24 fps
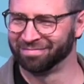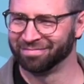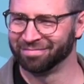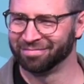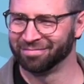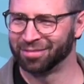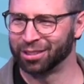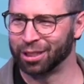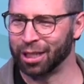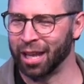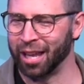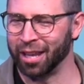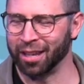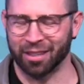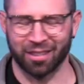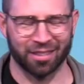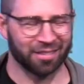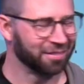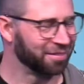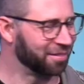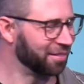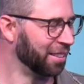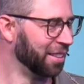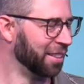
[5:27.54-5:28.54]

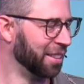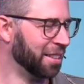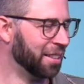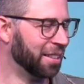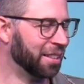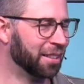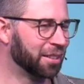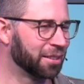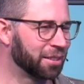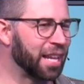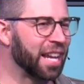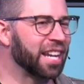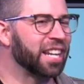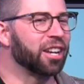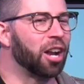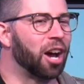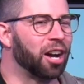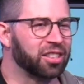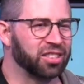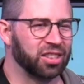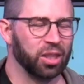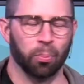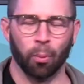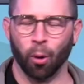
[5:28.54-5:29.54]
It's like an
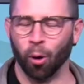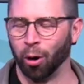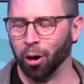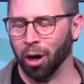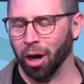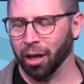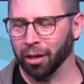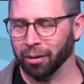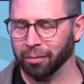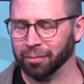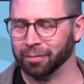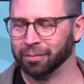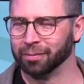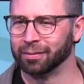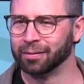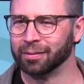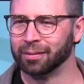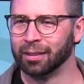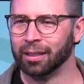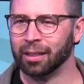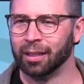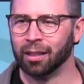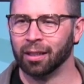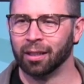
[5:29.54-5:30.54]
oxymoron.
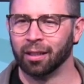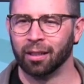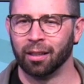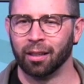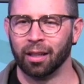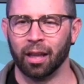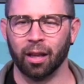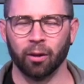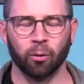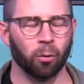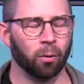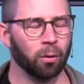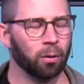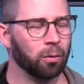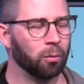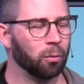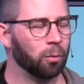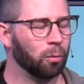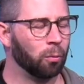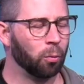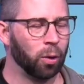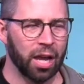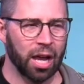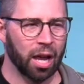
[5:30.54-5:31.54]
Like,
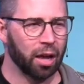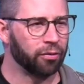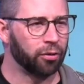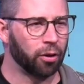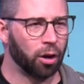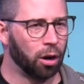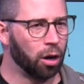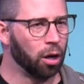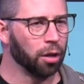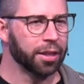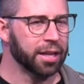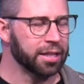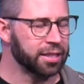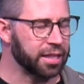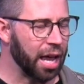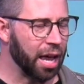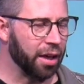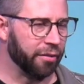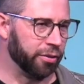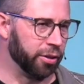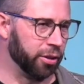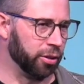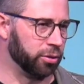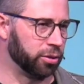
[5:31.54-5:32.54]
we have all these
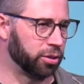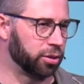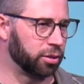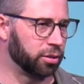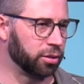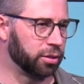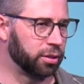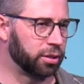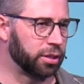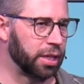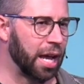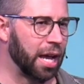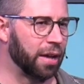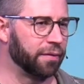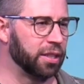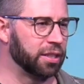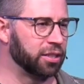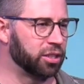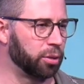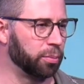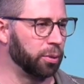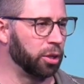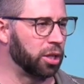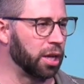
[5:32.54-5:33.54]
avenues to have these
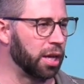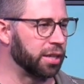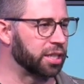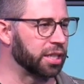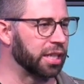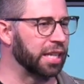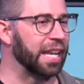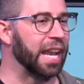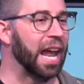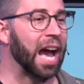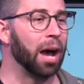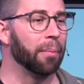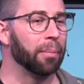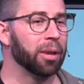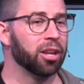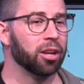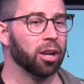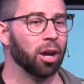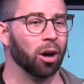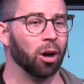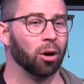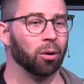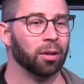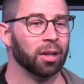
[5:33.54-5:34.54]
communications. And how many
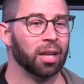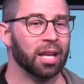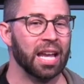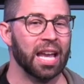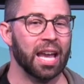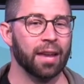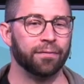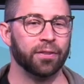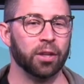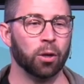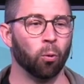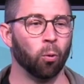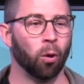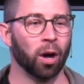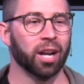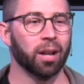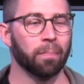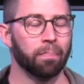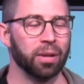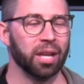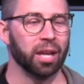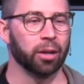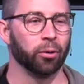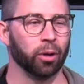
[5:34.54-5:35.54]
know, if you want to
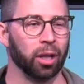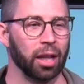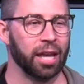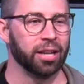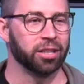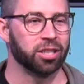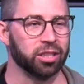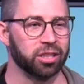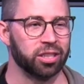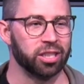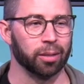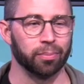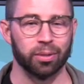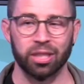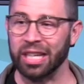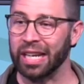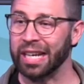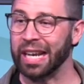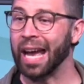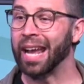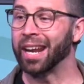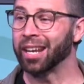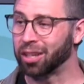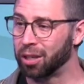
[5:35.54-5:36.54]
be in relationships, you
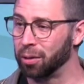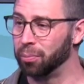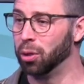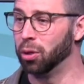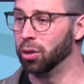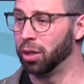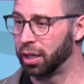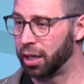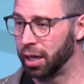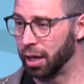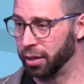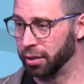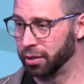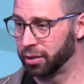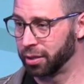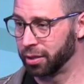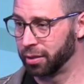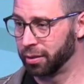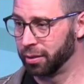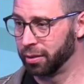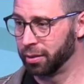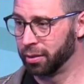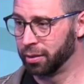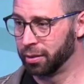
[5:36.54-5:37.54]
got to communicate.
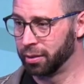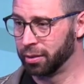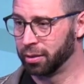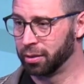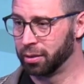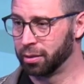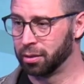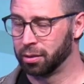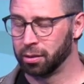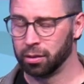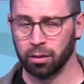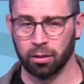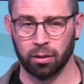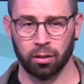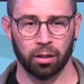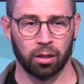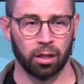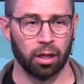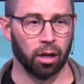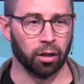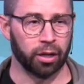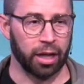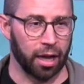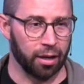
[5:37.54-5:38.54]

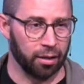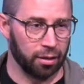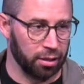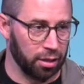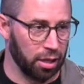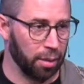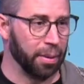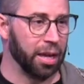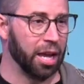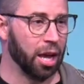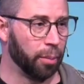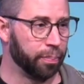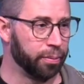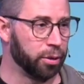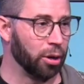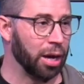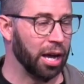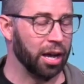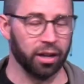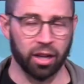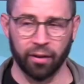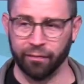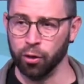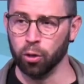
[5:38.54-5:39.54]
Okay, let me help you
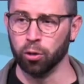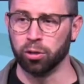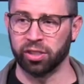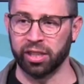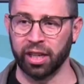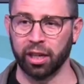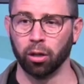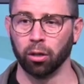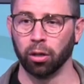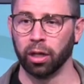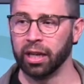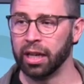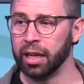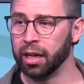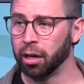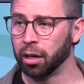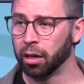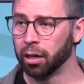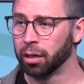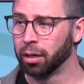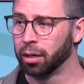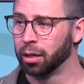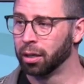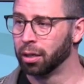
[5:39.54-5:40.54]
out. If you're single in
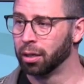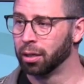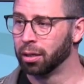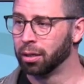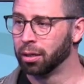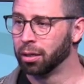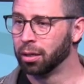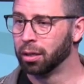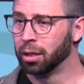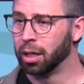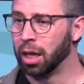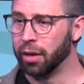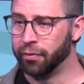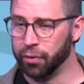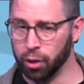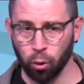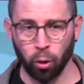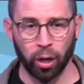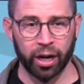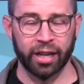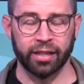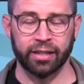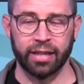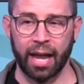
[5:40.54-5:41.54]
here, if you
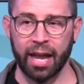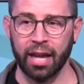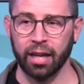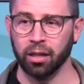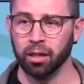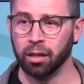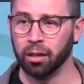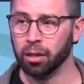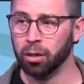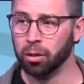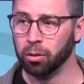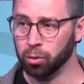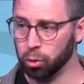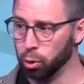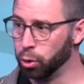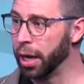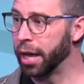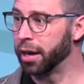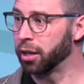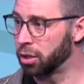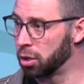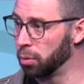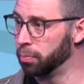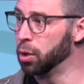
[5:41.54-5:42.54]
want to date, you got
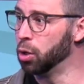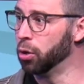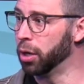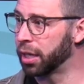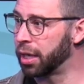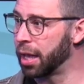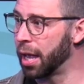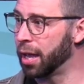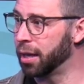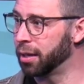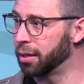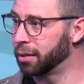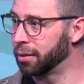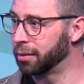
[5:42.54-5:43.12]
to communicate.